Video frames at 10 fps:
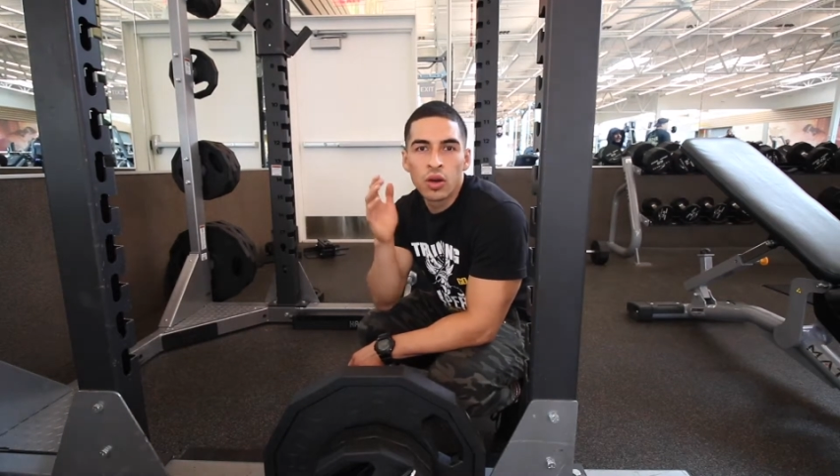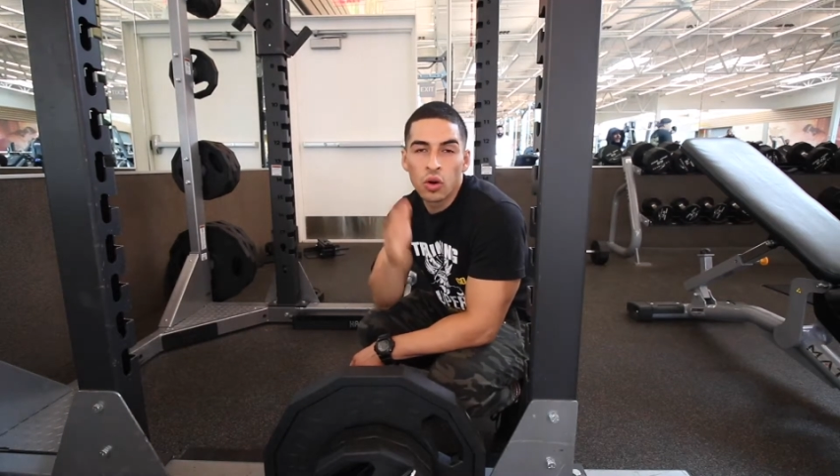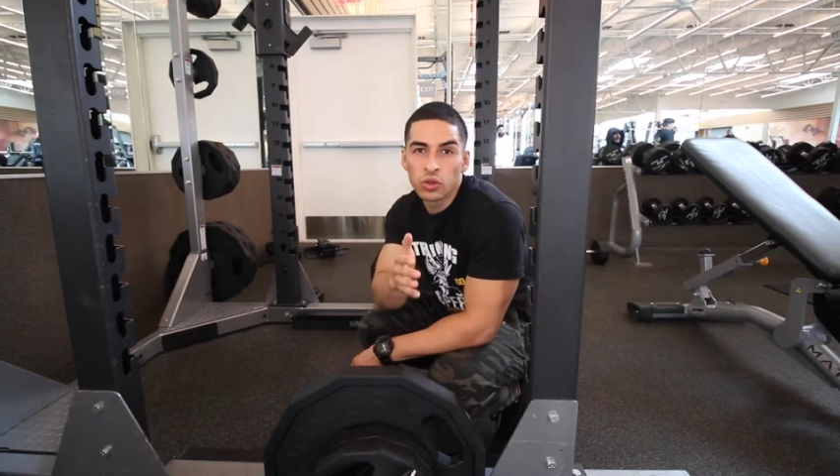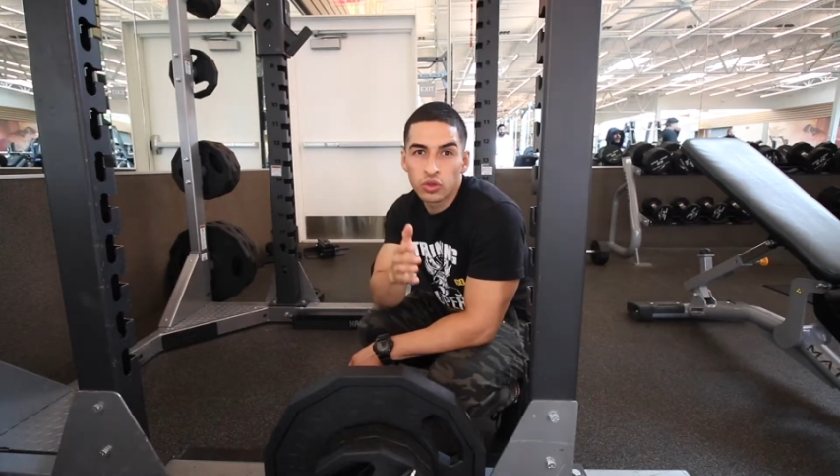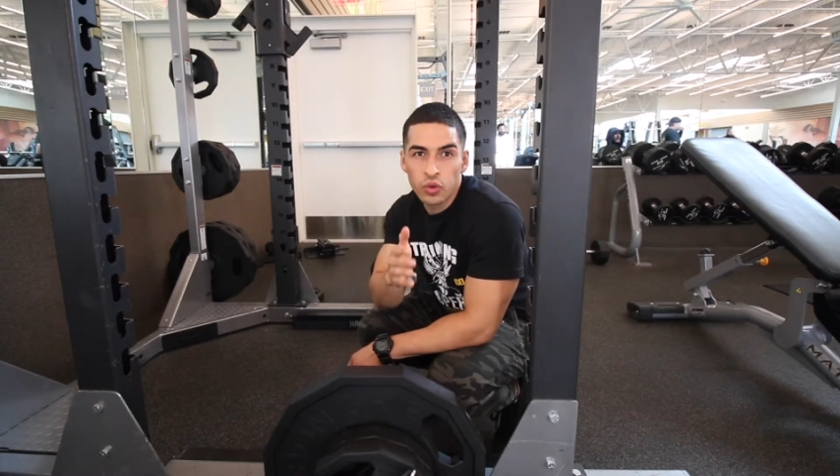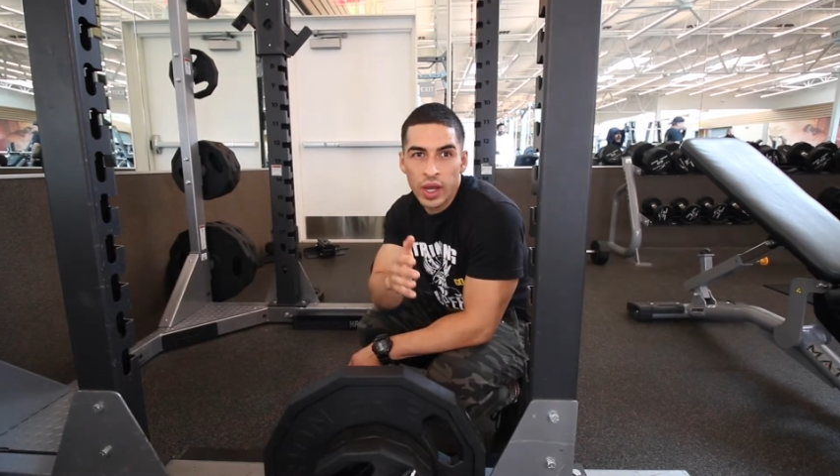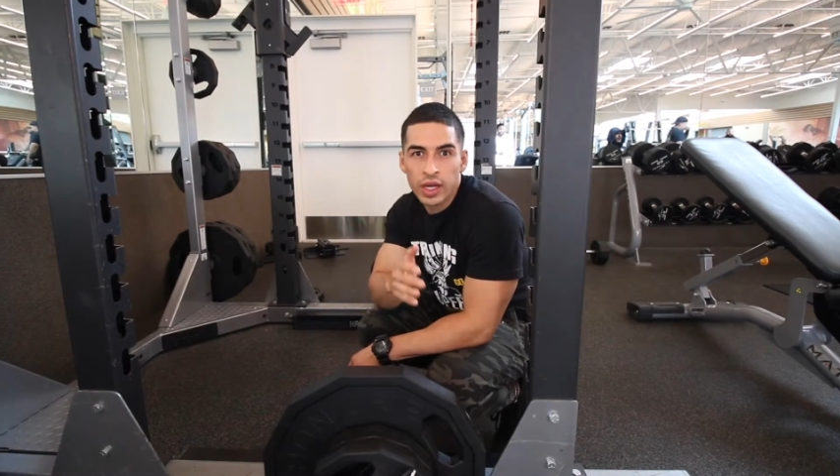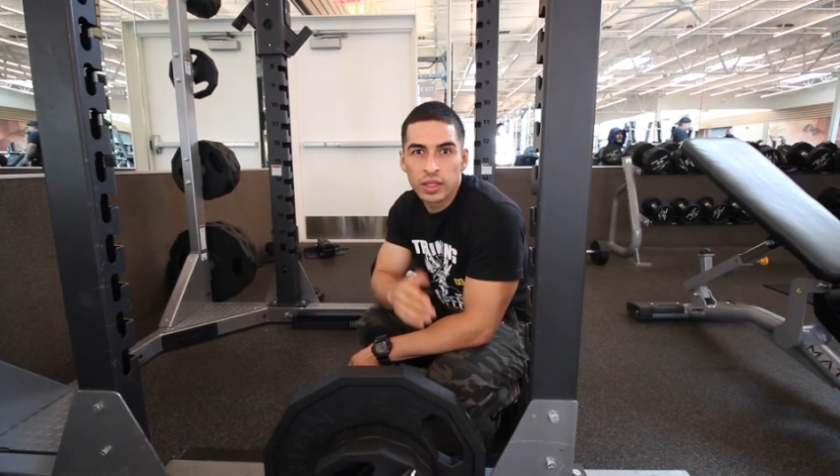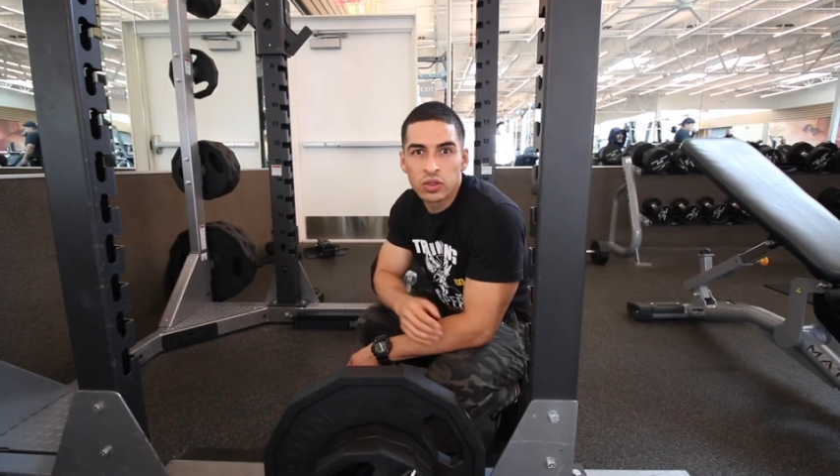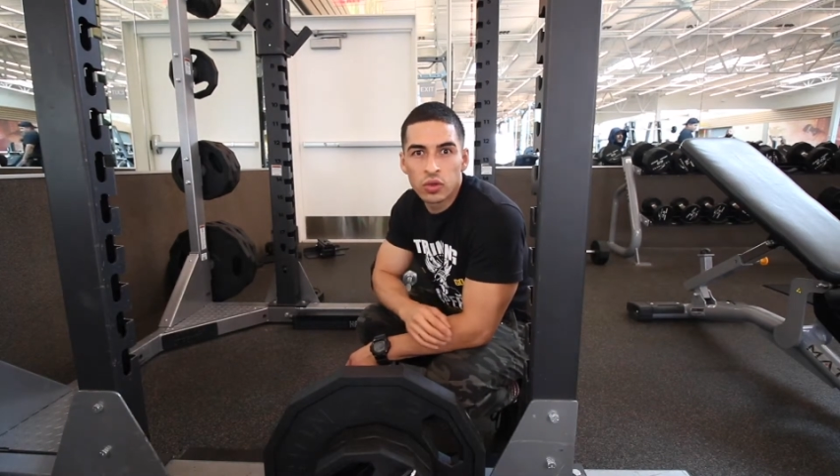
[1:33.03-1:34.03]
go straight
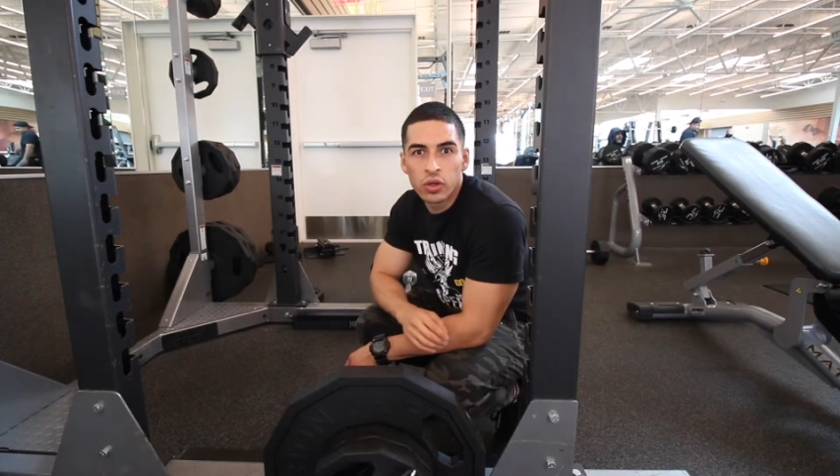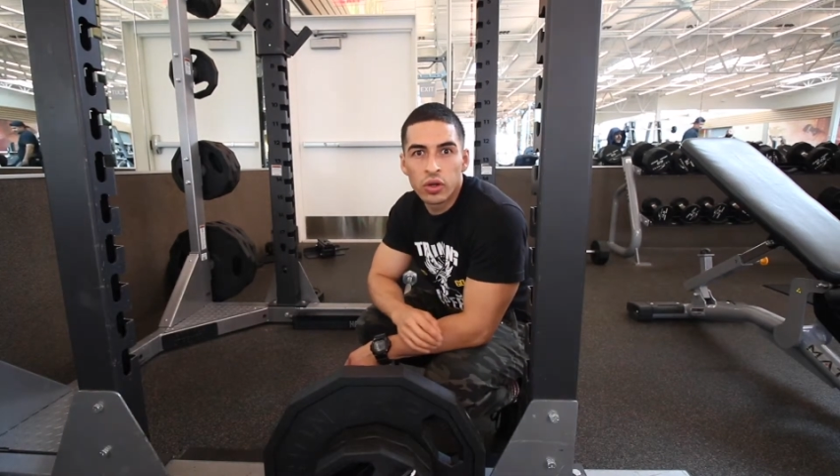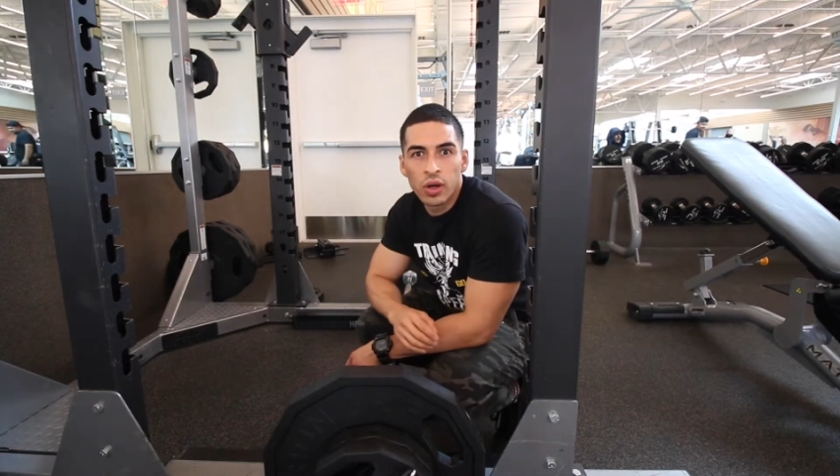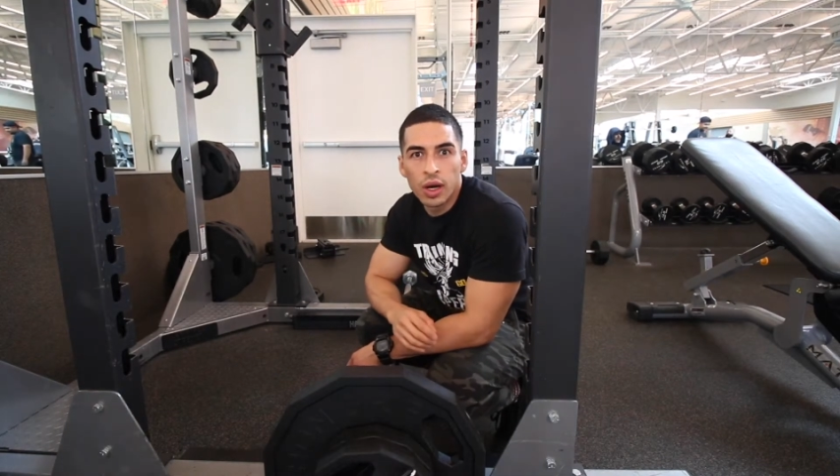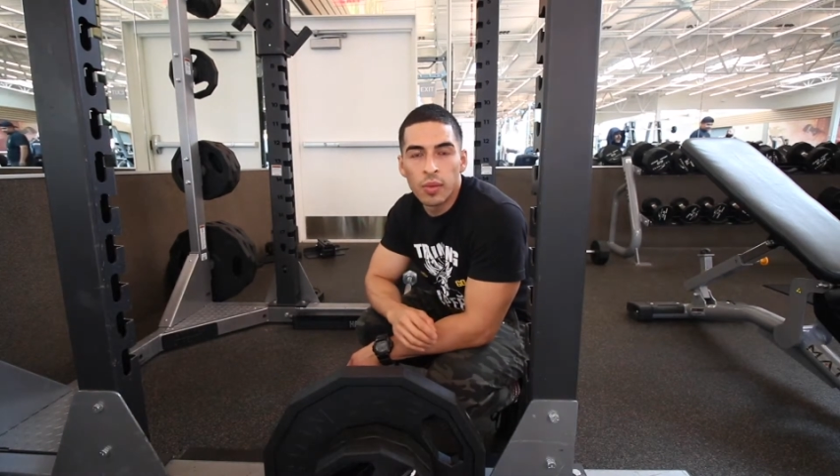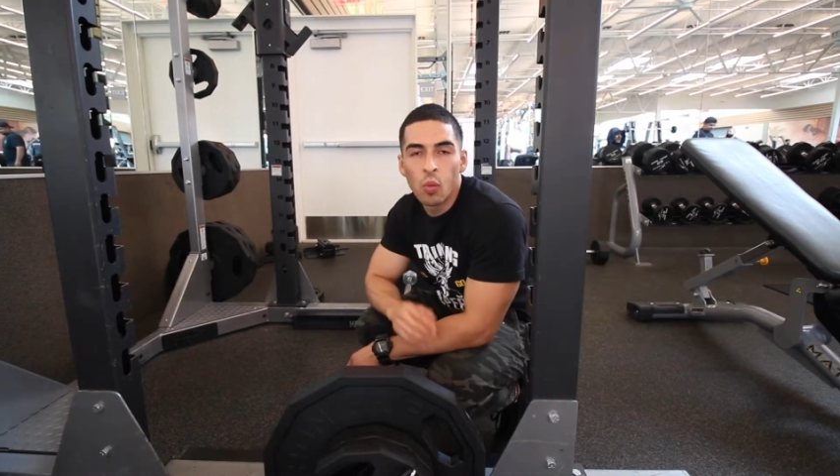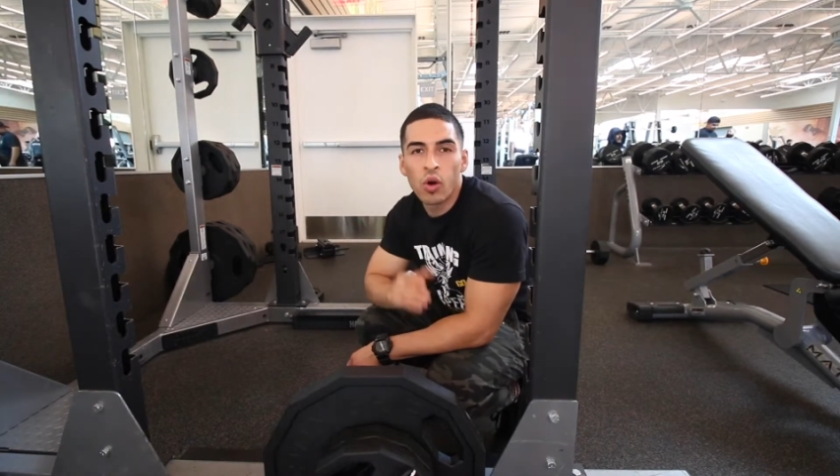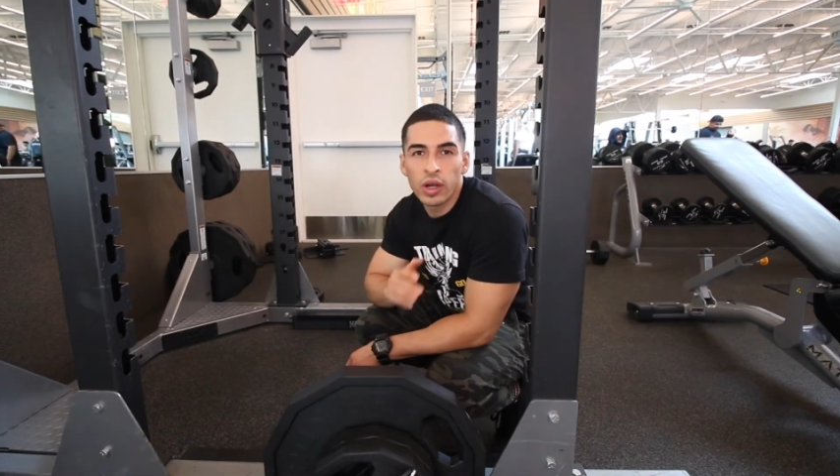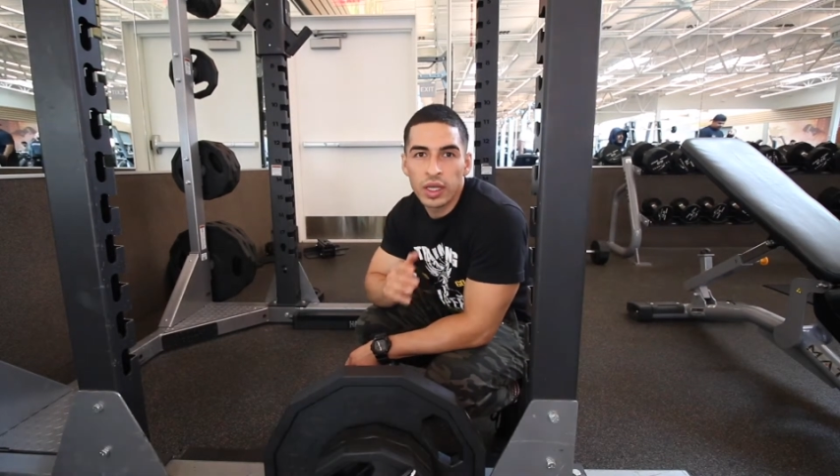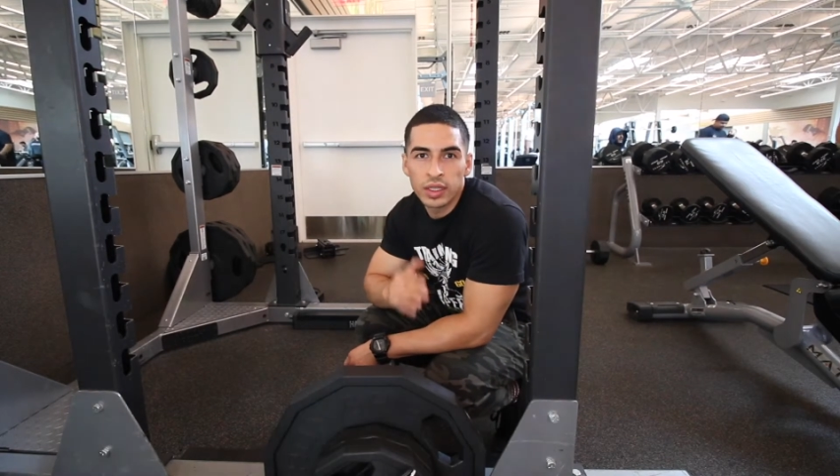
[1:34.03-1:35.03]
into your
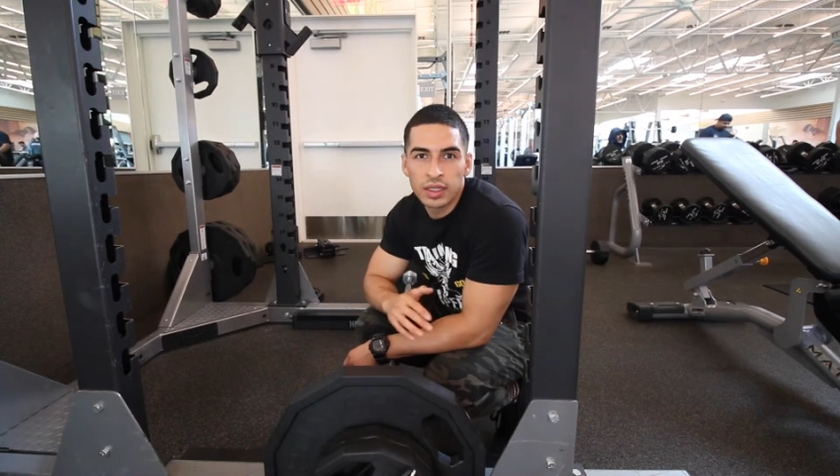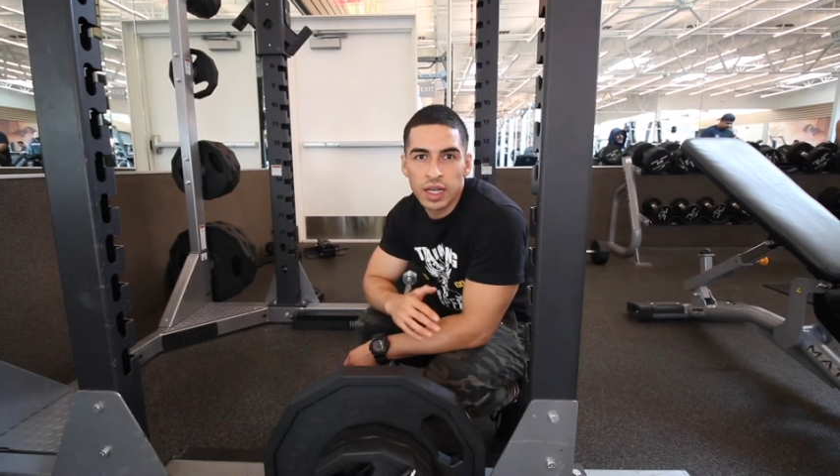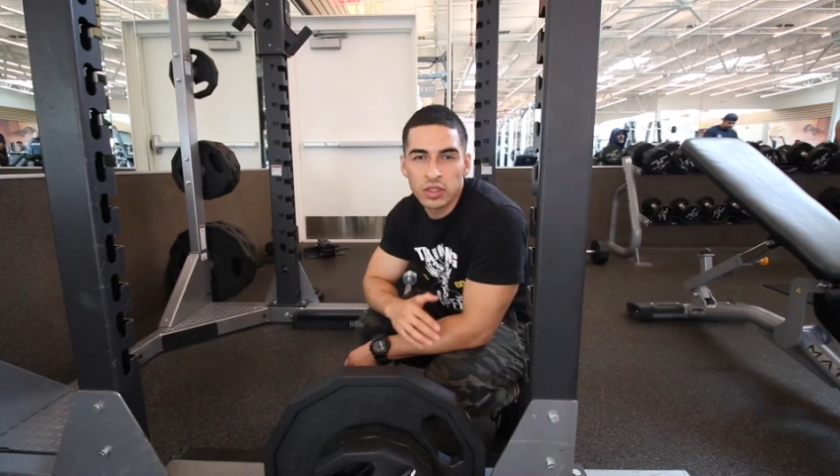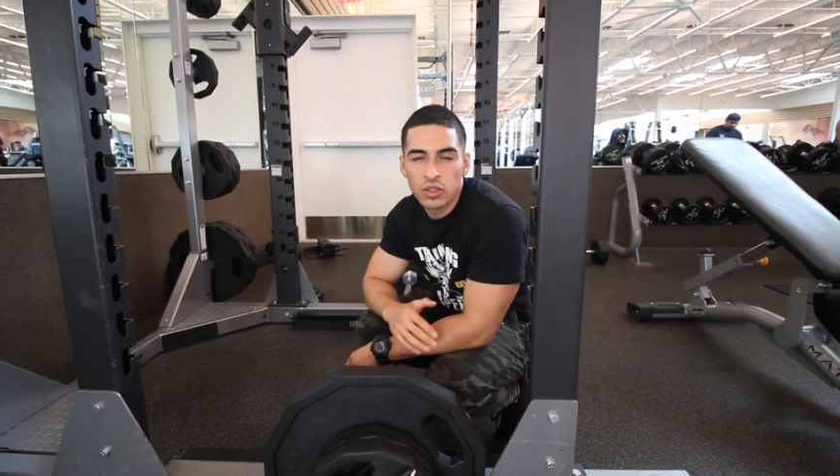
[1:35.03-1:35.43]
working sets.